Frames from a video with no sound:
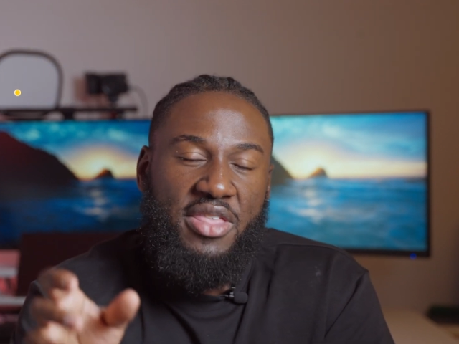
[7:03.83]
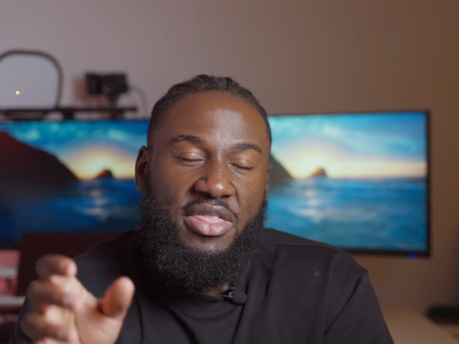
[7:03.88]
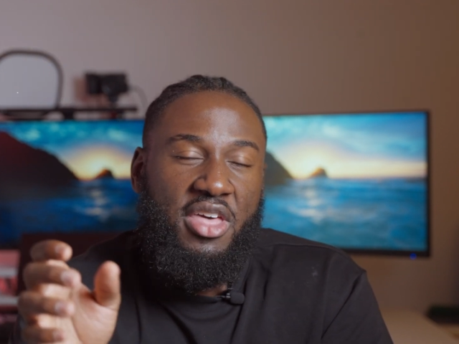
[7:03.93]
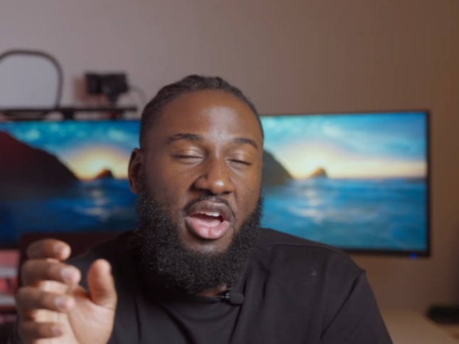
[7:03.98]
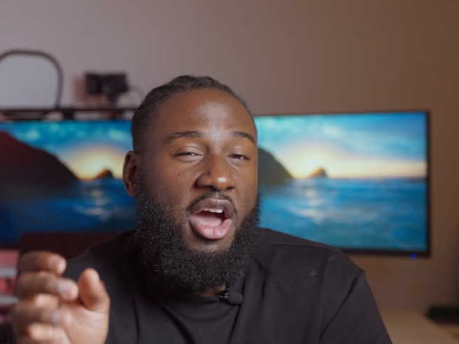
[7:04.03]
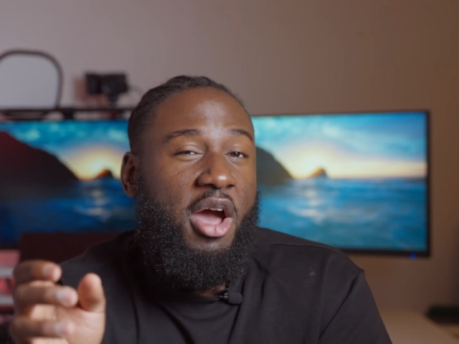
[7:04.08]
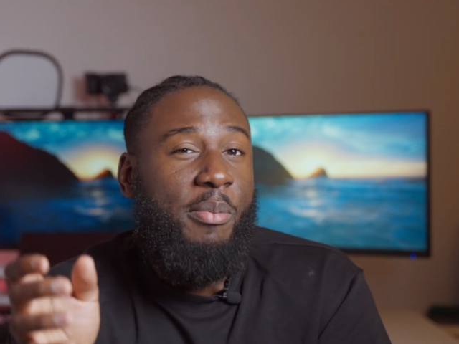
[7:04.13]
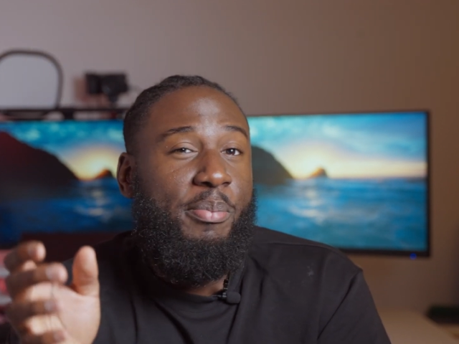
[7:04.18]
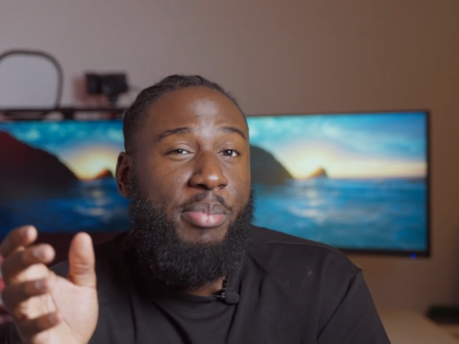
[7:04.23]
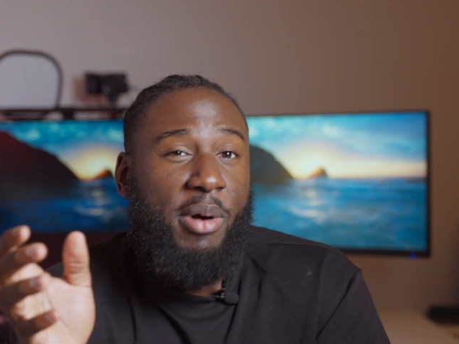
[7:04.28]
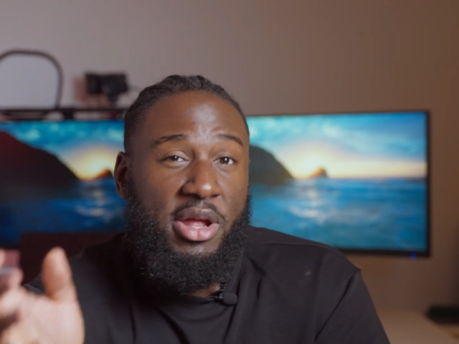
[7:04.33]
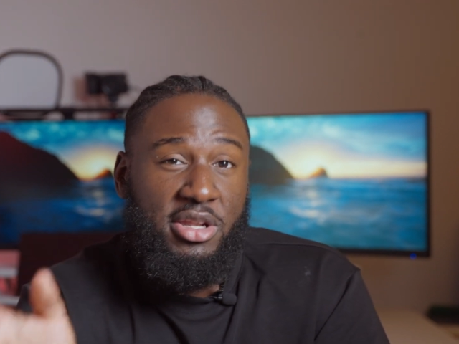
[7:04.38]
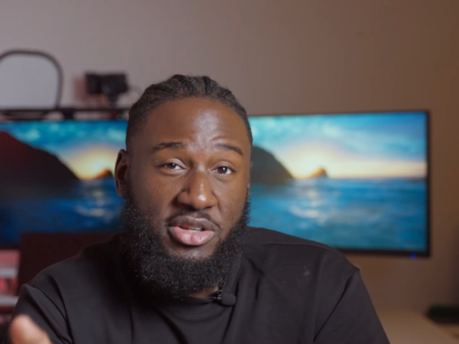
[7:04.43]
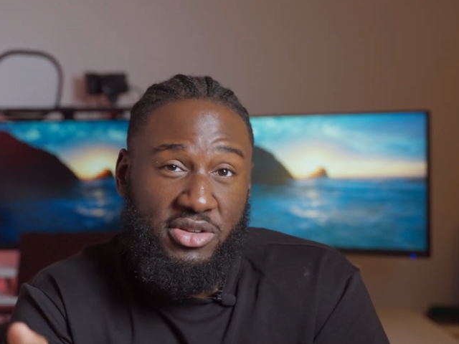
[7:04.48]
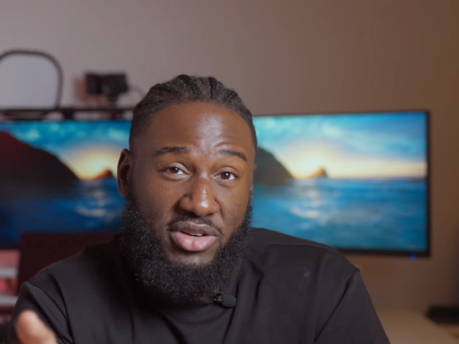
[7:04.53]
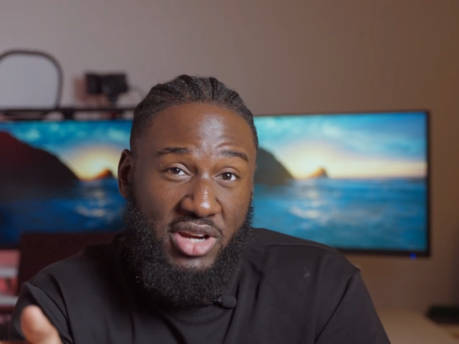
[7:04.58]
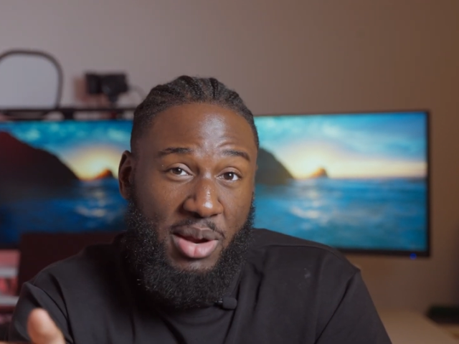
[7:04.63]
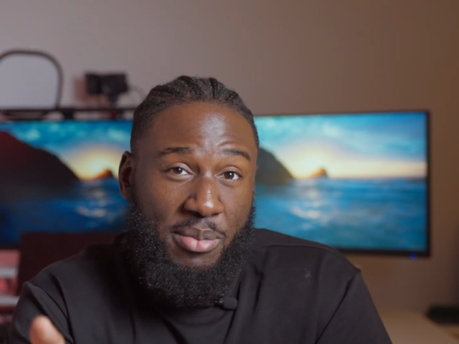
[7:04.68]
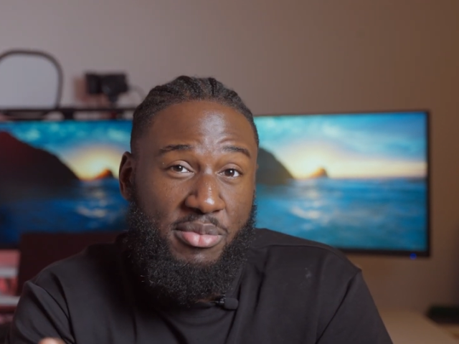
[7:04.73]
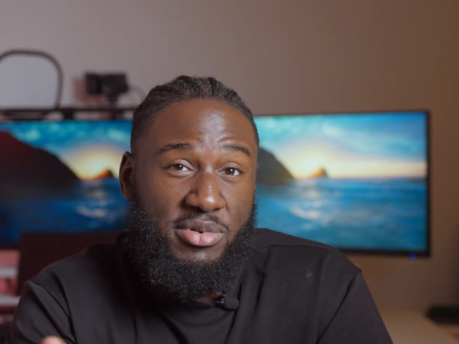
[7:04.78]
There are a bunch
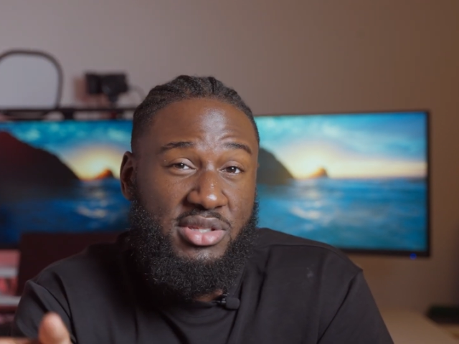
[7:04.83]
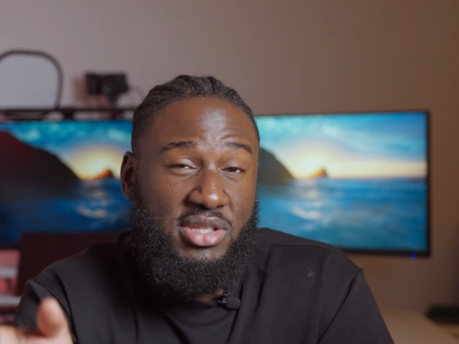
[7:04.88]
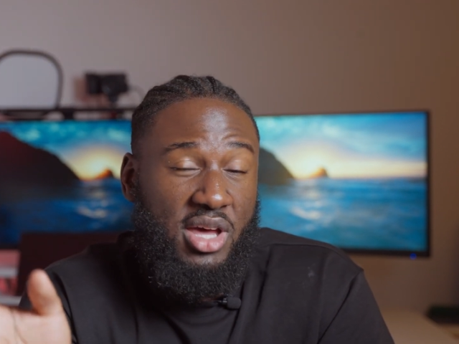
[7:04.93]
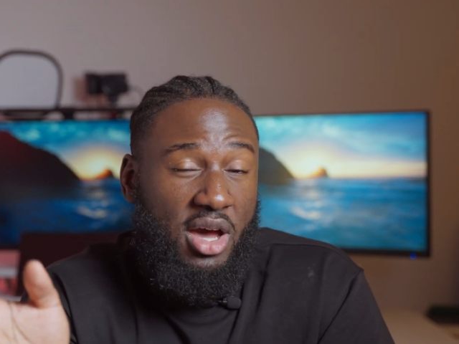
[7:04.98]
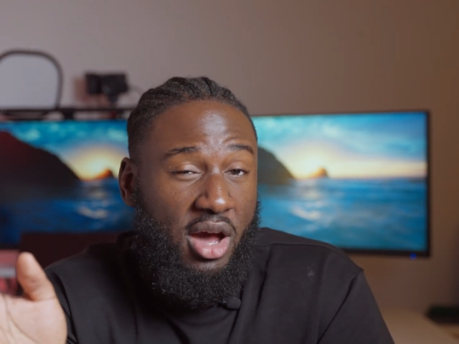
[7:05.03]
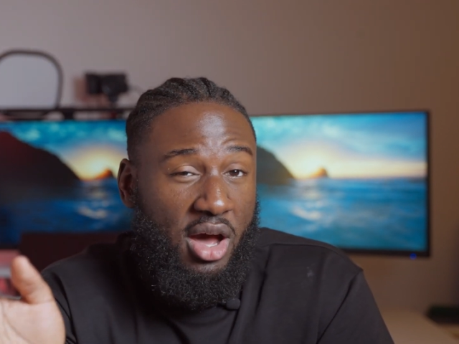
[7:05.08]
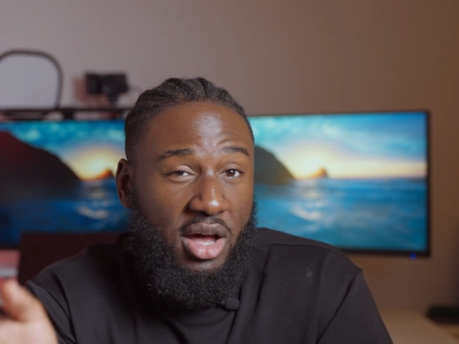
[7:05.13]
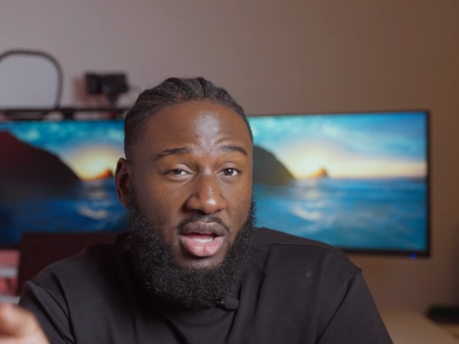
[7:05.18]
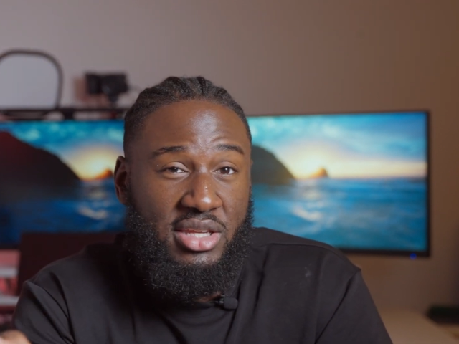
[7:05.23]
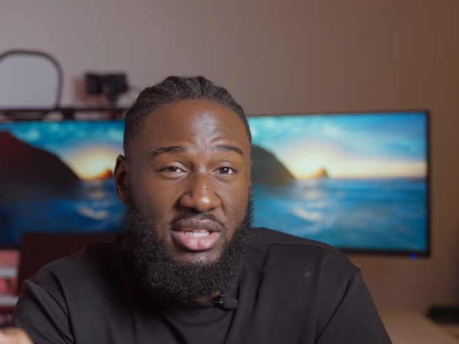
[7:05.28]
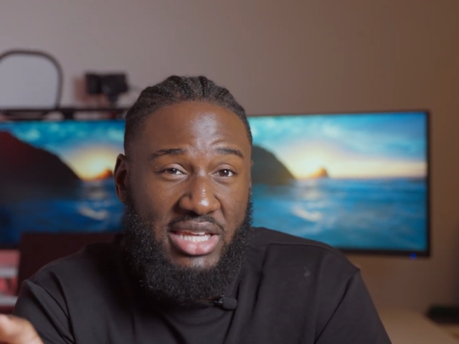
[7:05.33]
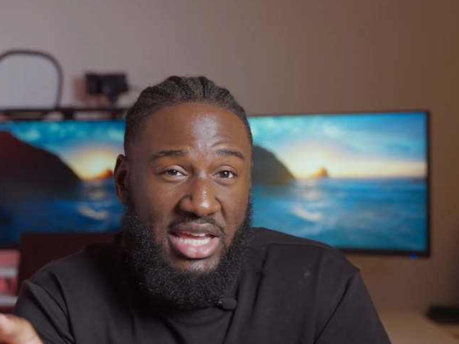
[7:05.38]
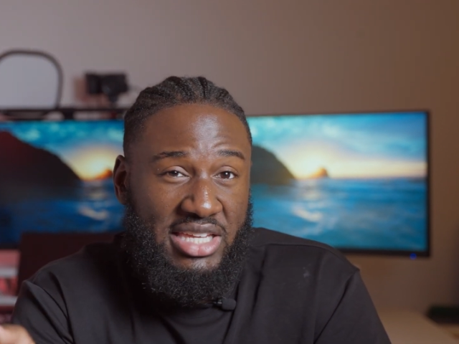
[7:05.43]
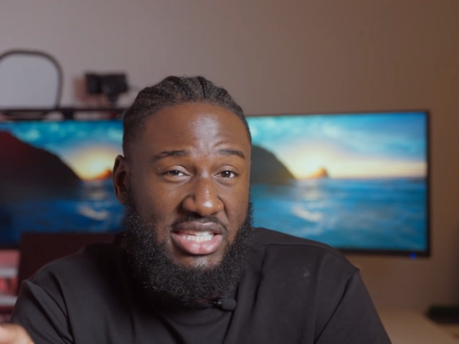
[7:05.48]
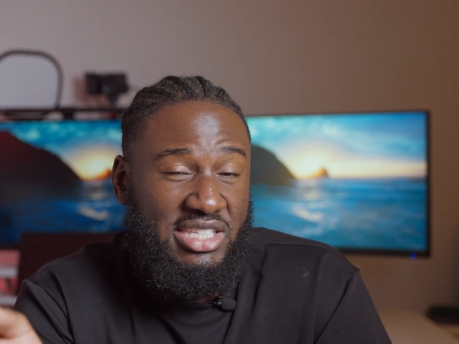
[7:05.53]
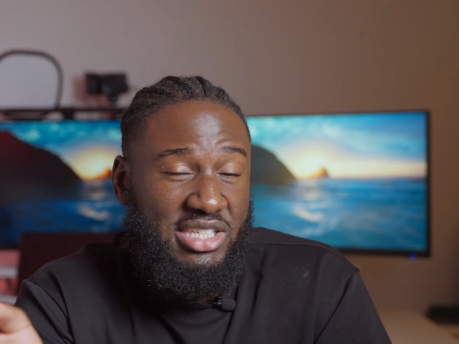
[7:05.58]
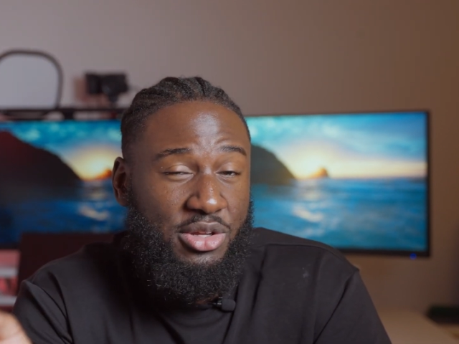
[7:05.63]
of cameras that are, yes,